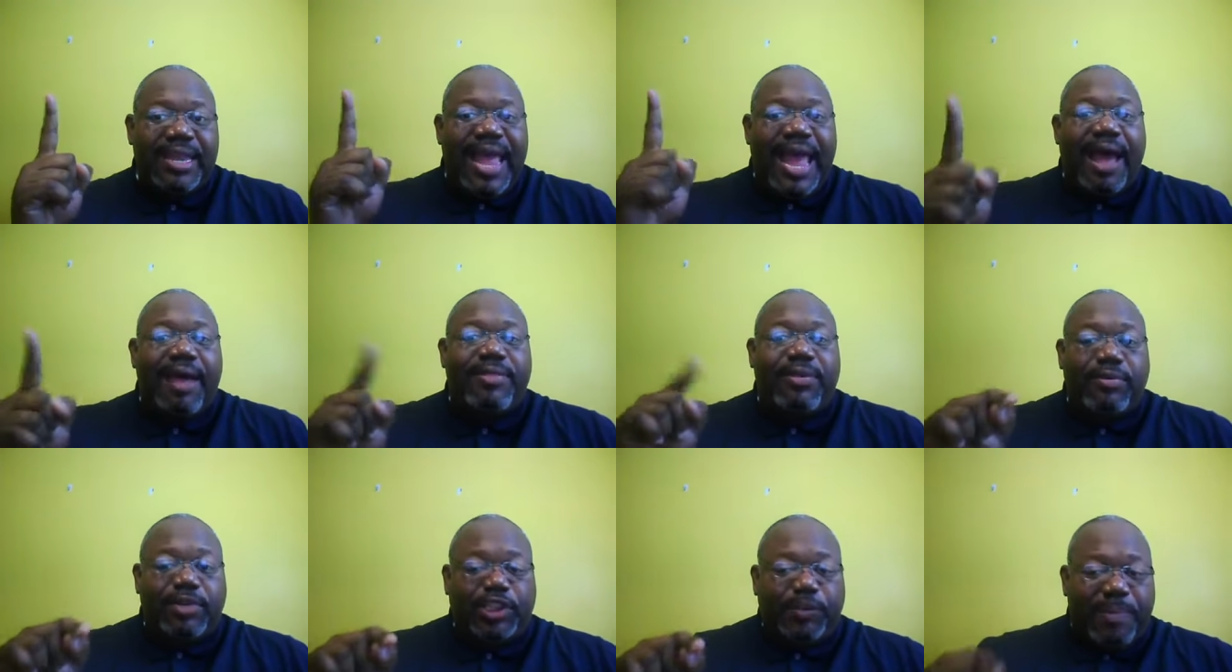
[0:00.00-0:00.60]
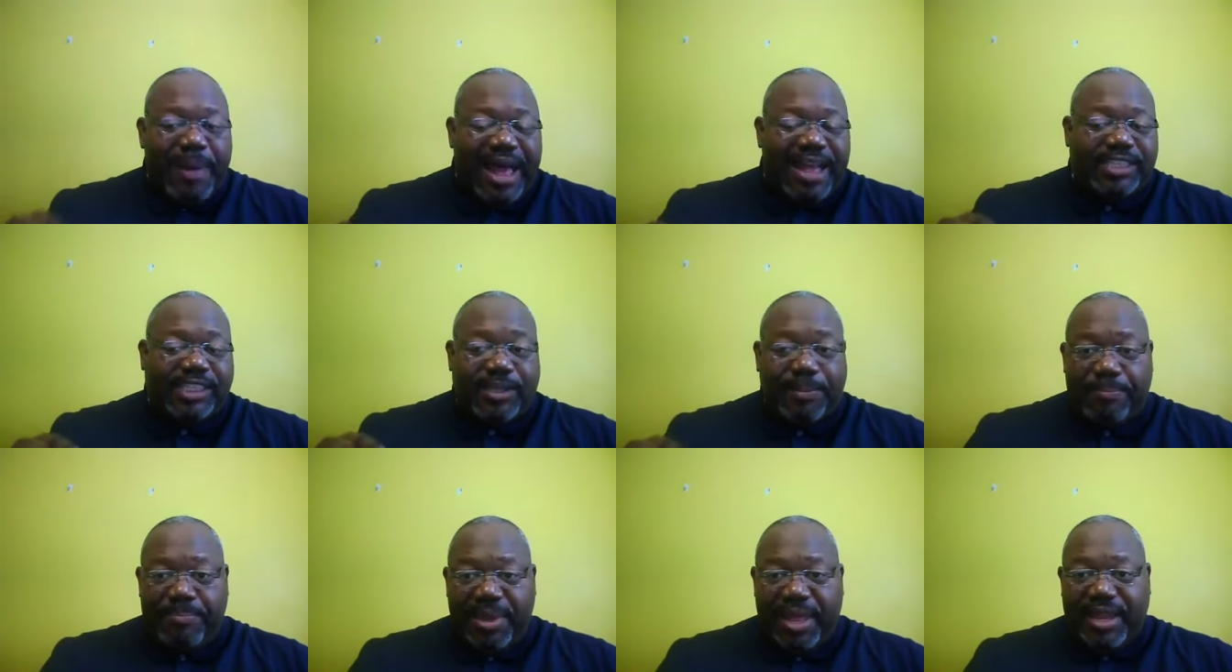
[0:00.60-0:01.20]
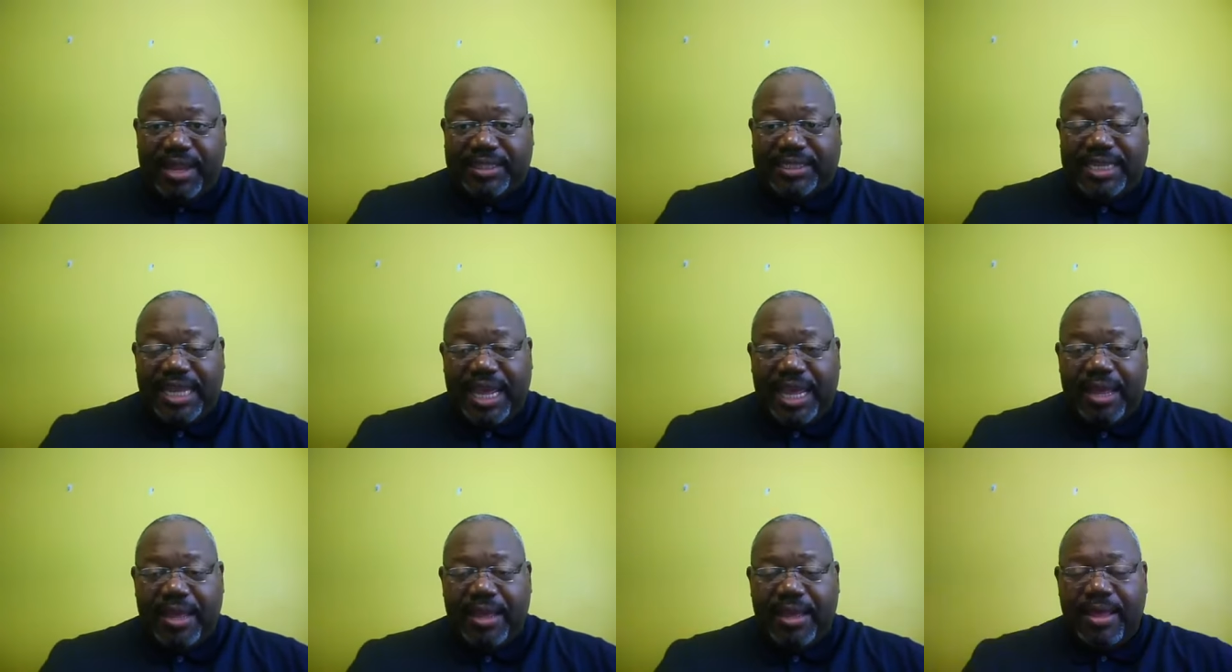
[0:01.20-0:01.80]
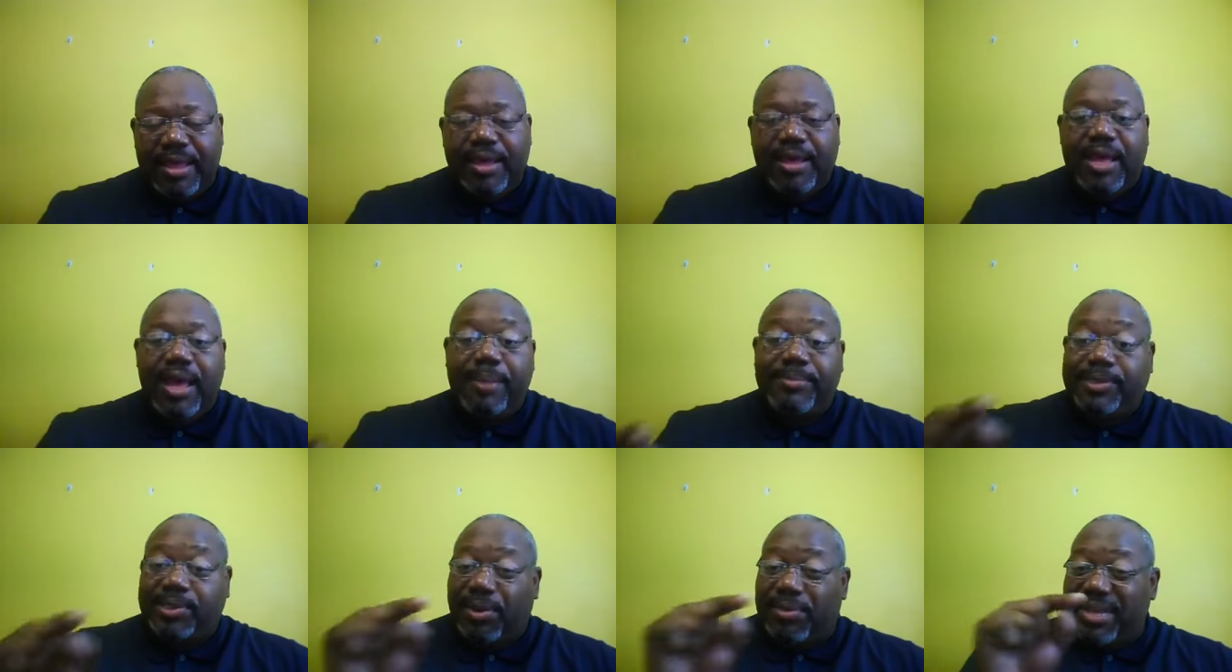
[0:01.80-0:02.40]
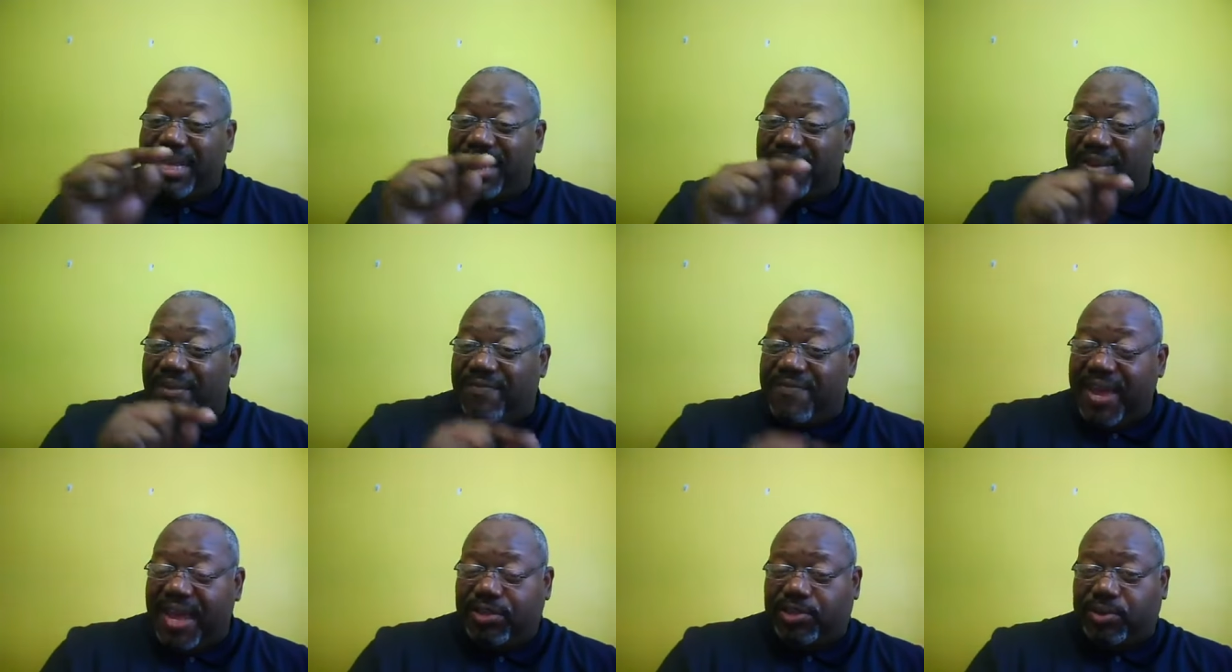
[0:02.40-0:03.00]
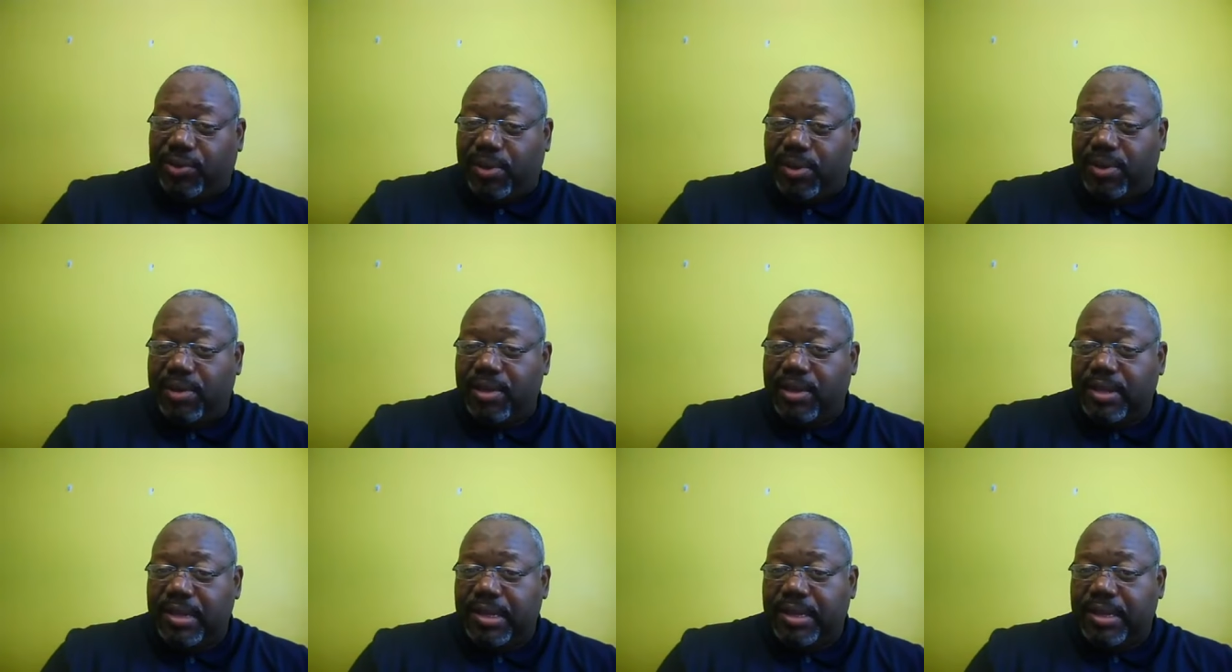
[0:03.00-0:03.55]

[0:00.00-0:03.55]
now the responsibility comes on the individual